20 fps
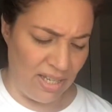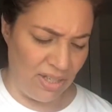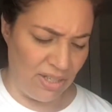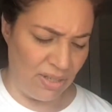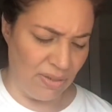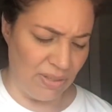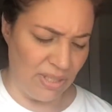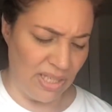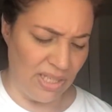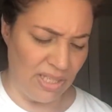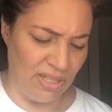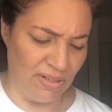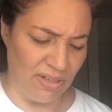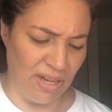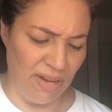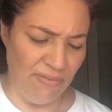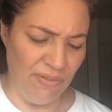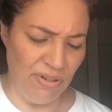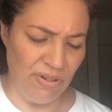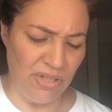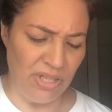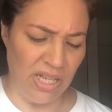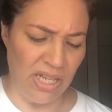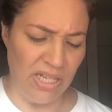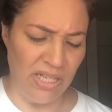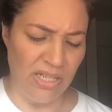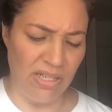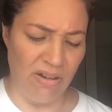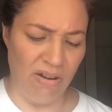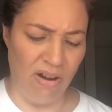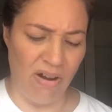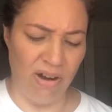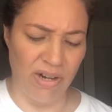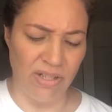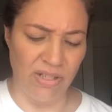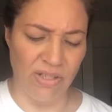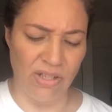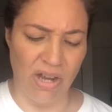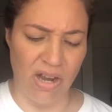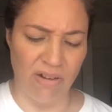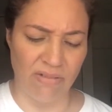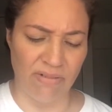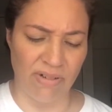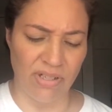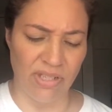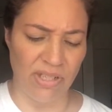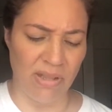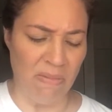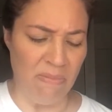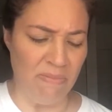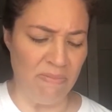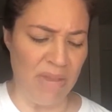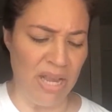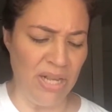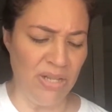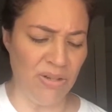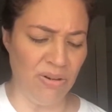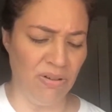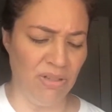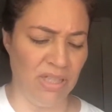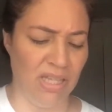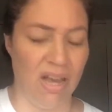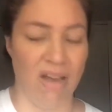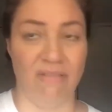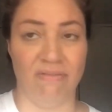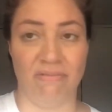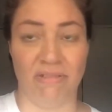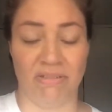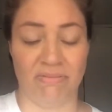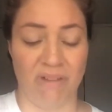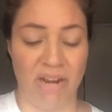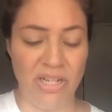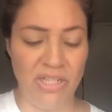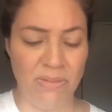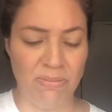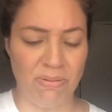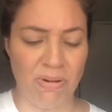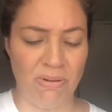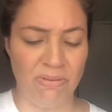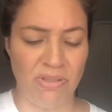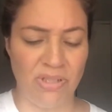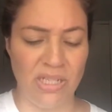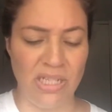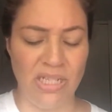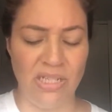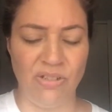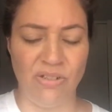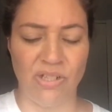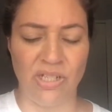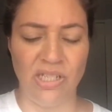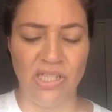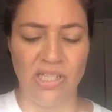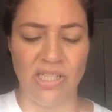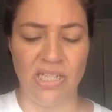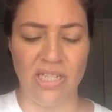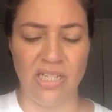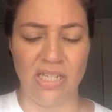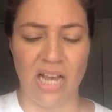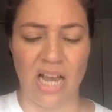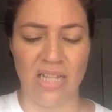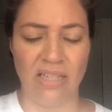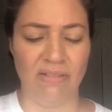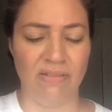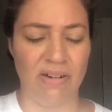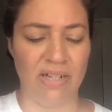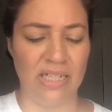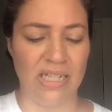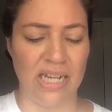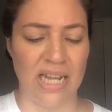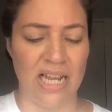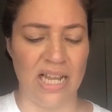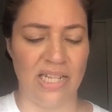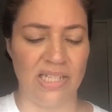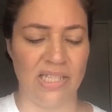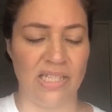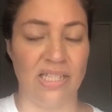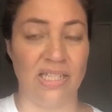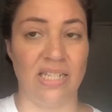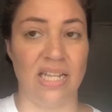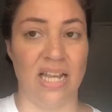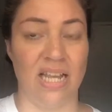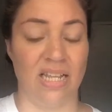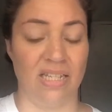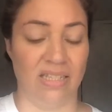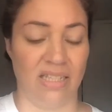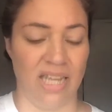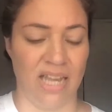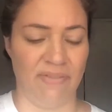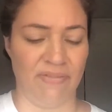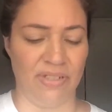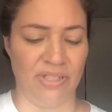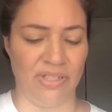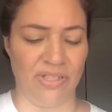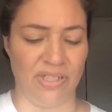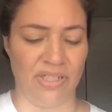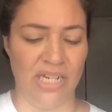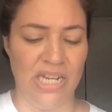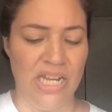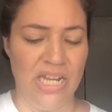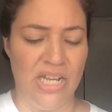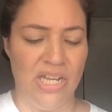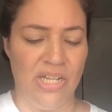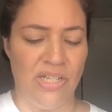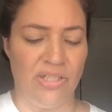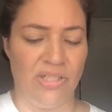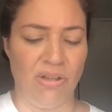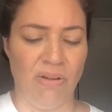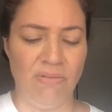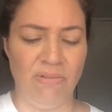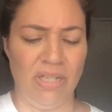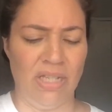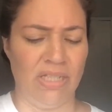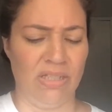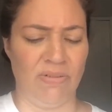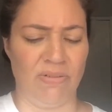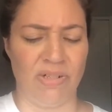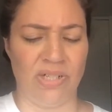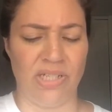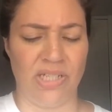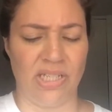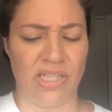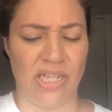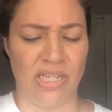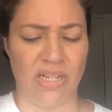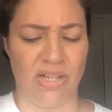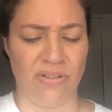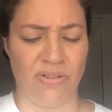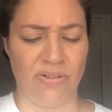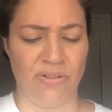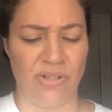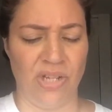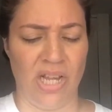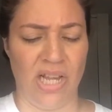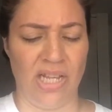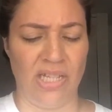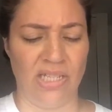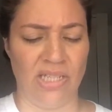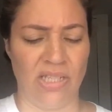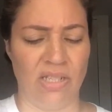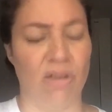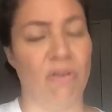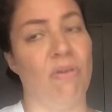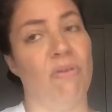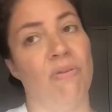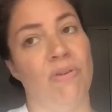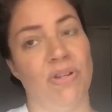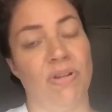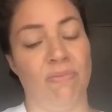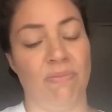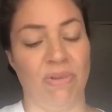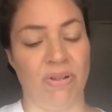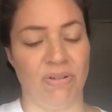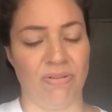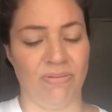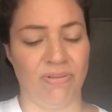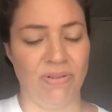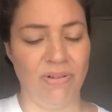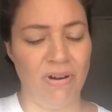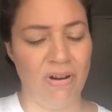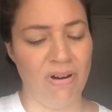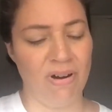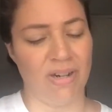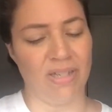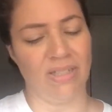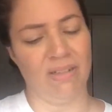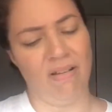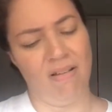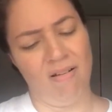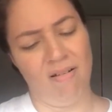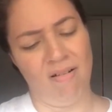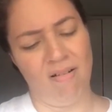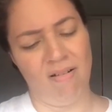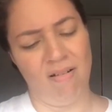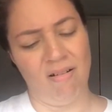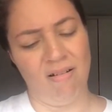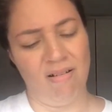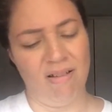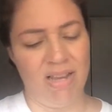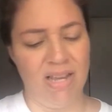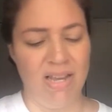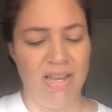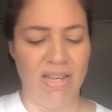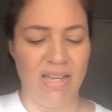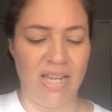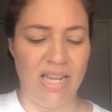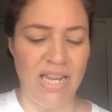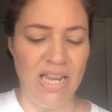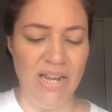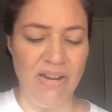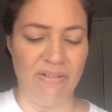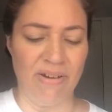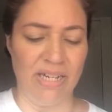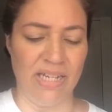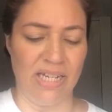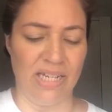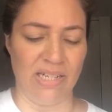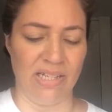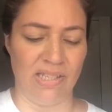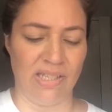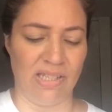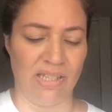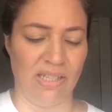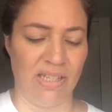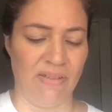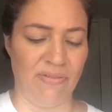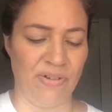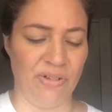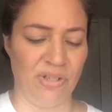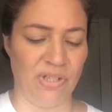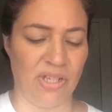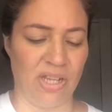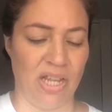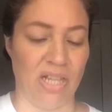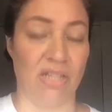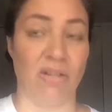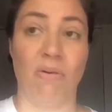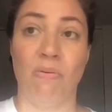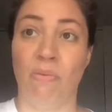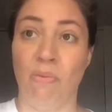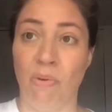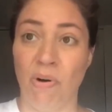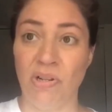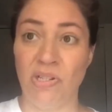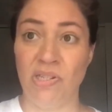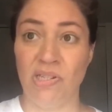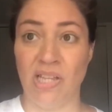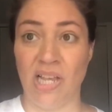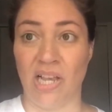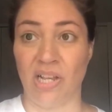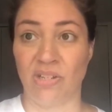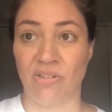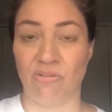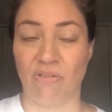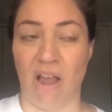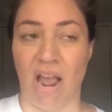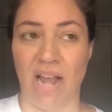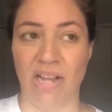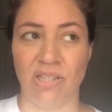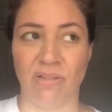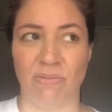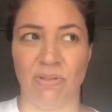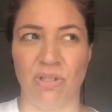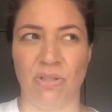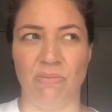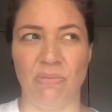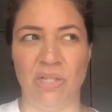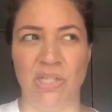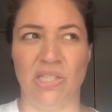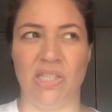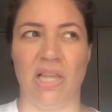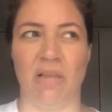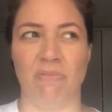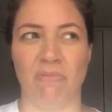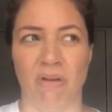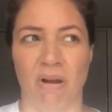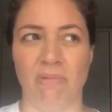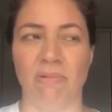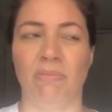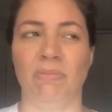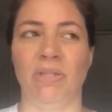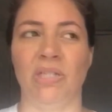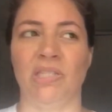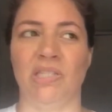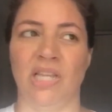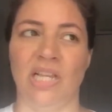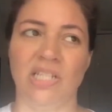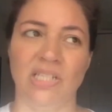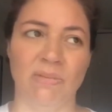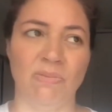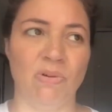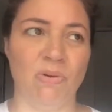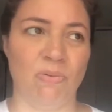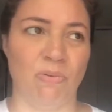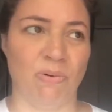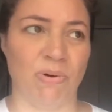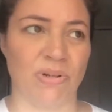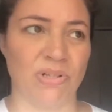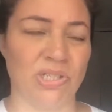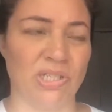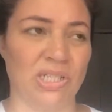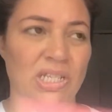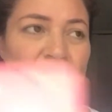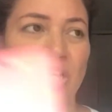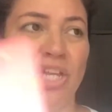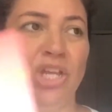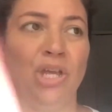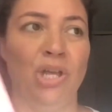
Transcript: So it says here, give your skin and your heart chakra some major love with rice protein, ginseng, hyaluronic acid, and lavender. Don't ignore the skin on your chest or your beautiful heart. Aww. Key ingredients to love your skin. Quartz extract, which means they probably take some quartz,